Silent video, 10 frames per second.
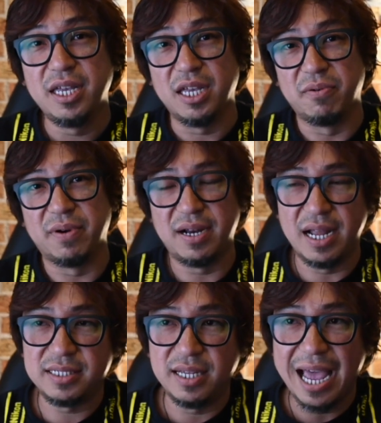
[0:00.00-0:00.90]
you know, whether
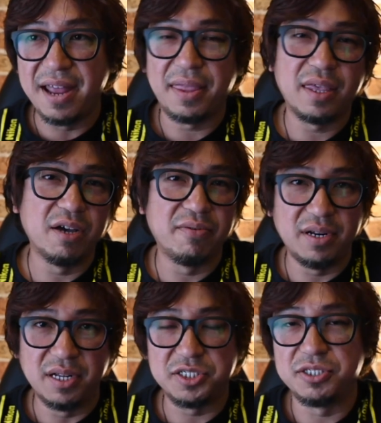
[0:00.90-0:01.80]
that's an editor,
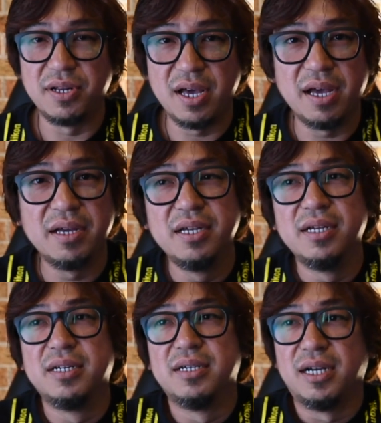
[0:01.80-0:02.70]
whether that's shooter,
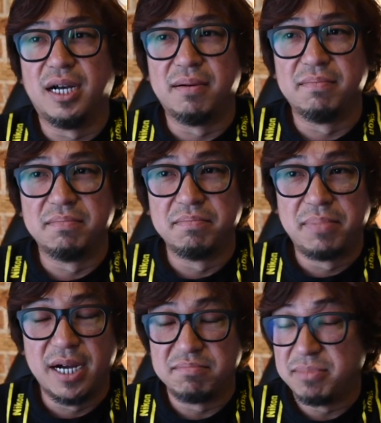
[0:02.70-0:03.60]

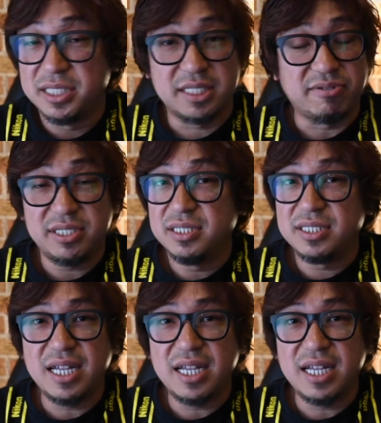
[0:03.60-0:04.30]
but as Kristine